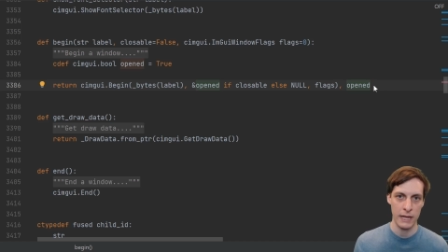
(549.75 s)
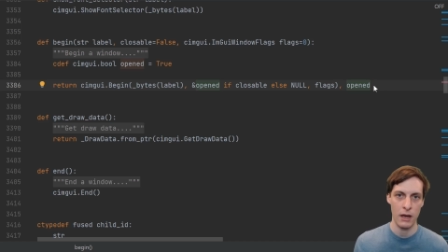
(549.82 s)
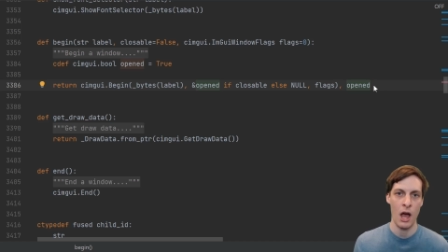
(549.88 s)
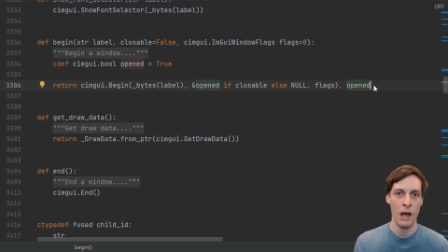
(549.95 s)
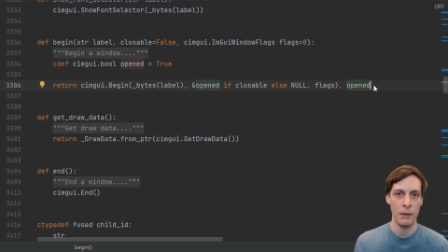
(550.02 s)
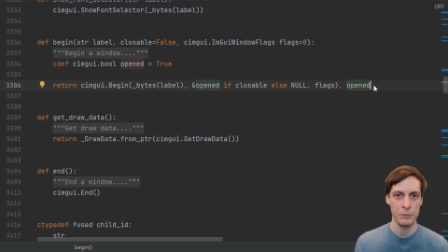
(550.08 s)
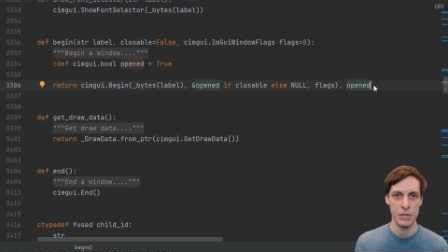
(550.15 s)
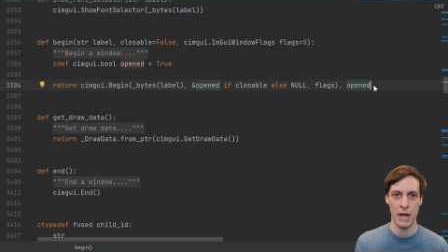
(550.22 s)

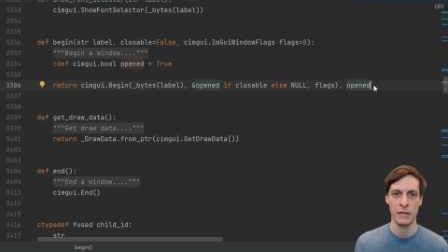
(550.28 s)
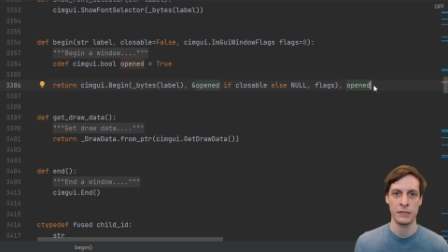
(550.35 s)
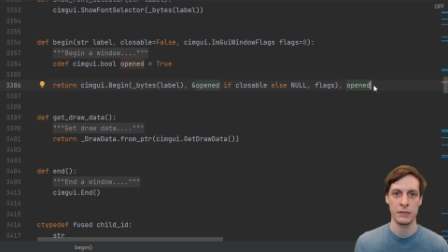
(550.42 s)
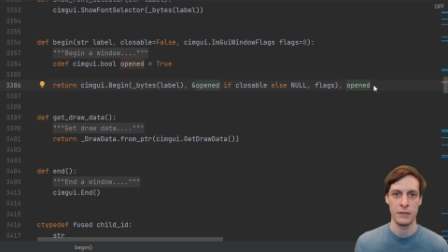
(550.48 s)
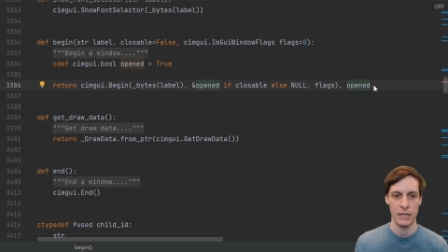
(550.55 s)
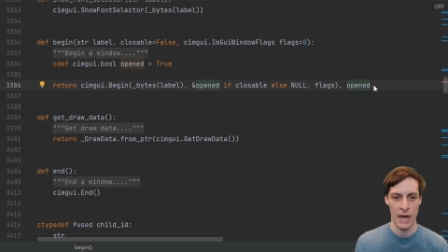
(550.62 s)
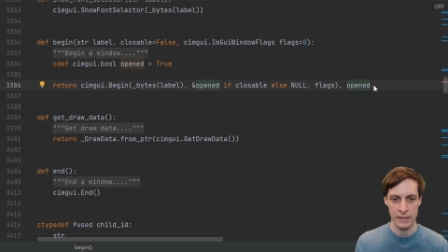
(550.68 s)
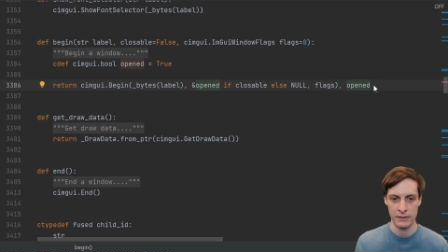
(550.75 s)
object
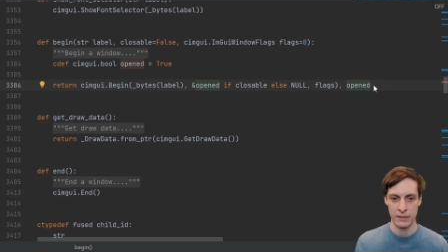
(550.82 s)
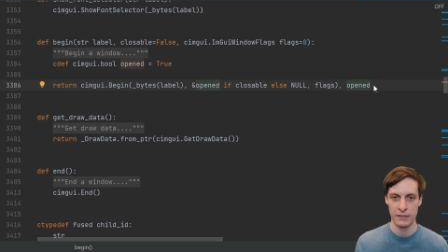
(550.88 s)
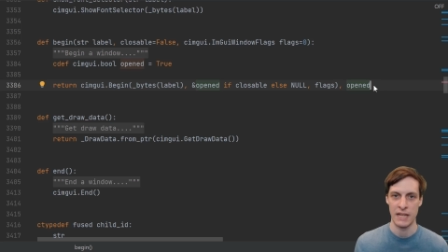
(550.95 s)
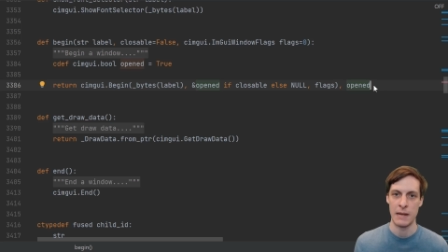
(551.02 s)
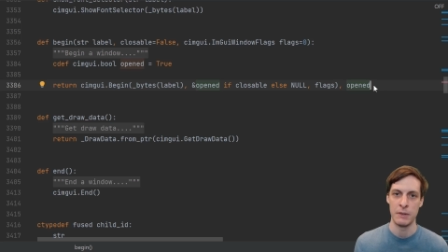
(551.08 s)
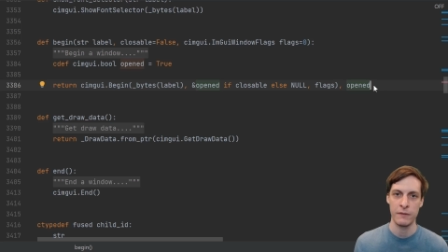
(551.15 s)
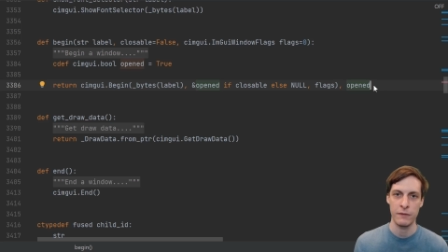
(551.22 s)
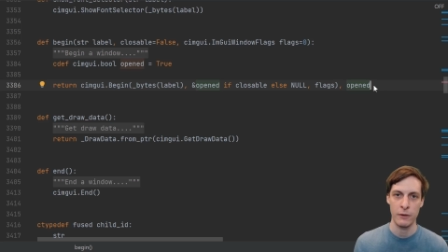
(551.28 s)
that has the
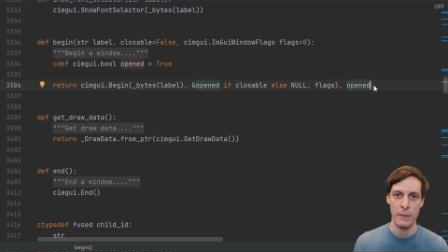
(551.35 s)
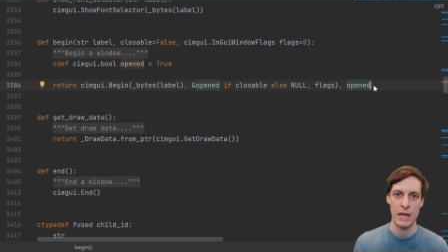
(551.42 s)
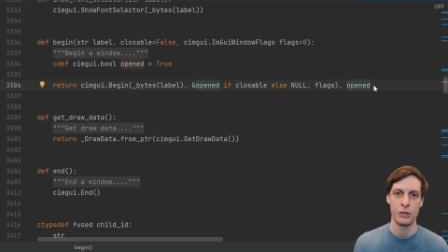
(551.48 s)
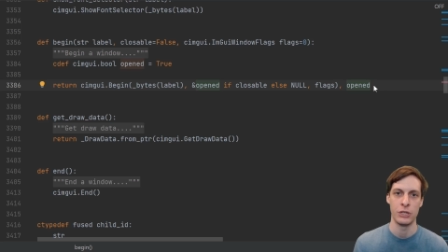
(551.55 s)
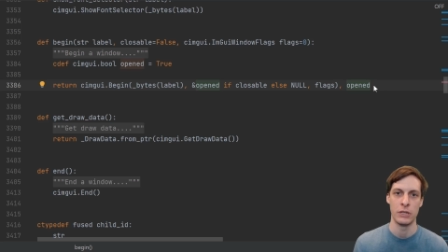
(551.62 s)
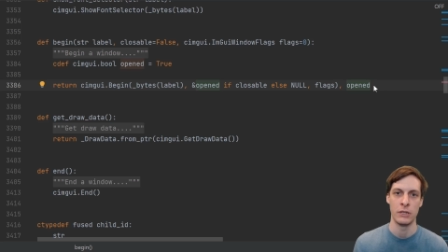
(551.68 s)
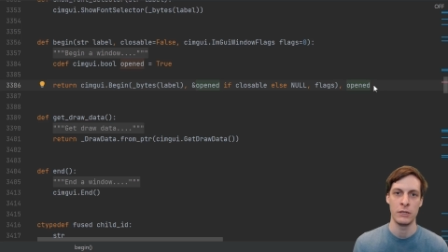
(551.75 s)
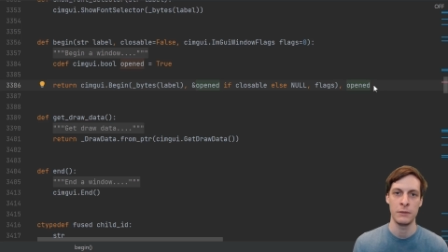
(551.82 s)
same
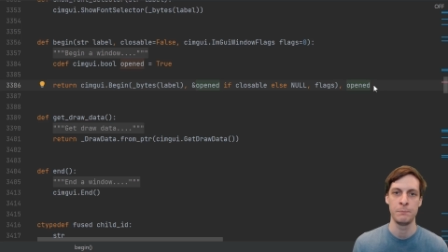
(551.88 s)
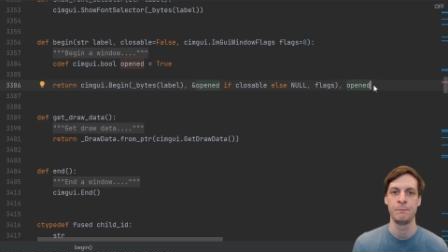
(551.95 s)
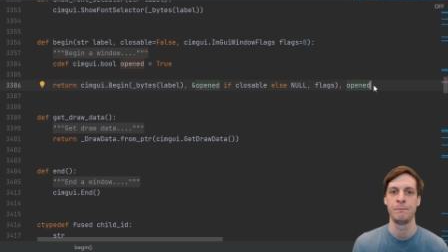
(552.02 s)
information,